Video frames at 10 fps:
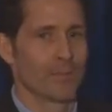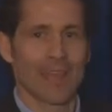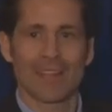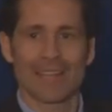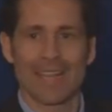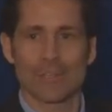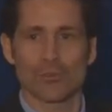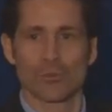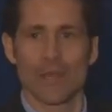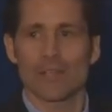Okay, the less
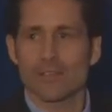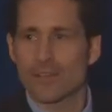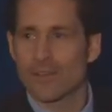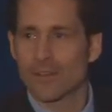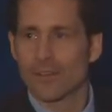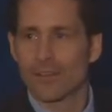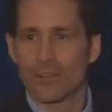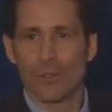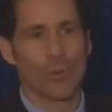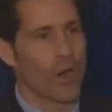risk
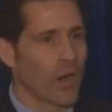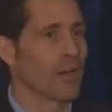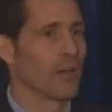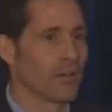you are